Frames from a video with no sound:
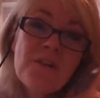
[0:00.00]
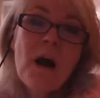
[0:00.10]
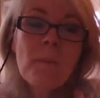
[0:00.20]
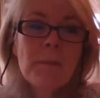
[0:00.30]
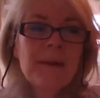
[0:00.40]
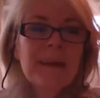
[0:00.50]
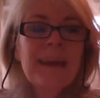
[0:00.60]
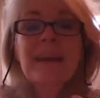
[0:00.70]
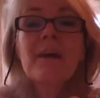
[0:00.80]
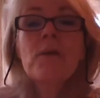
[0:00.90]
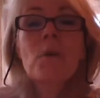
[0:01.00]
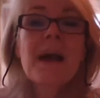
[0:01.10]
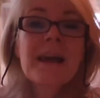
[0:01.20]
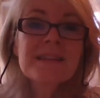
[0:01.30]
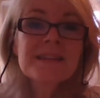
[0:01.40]
up in other
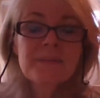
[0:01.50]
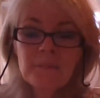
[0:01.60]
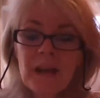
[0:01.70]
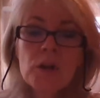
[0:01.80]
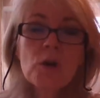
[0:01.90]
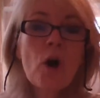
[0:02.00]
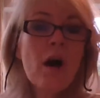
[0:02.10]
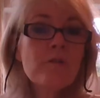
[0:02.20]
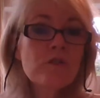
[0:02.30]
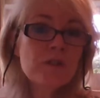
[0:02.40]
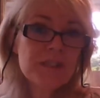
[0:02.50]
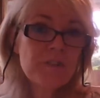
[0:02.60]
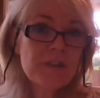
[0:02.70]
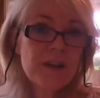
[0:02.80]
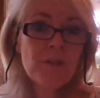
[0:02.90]
ways and look after
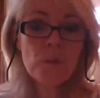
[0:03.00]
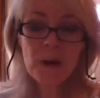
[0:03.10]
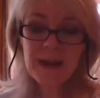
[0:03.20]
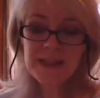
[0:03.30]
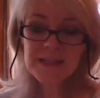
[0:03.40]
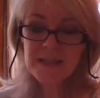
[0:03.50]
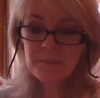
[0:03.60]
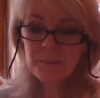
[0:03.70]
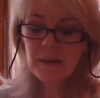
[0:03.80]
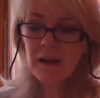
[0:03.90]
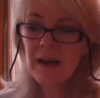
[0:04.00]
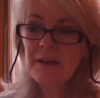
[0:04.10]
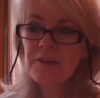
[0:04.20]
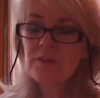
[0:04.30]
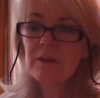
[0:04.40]
yourself in other ways
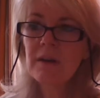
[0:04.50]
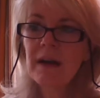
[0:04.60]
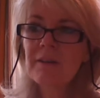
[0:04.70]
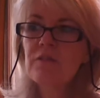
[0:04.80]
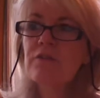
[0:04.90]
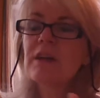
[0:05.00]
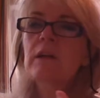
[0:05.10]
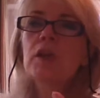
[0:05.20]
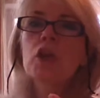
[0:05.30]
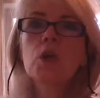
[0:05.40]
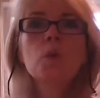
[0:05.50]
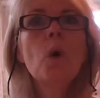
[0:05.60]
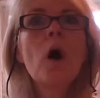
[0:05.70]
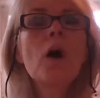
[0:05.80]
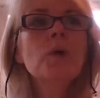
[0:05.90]
and feel that you
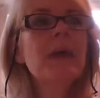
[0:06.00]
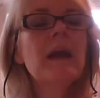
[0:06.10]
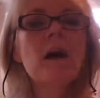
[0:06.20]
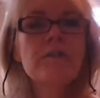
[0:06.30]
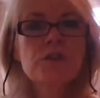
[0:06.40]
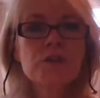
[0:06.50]
are looking after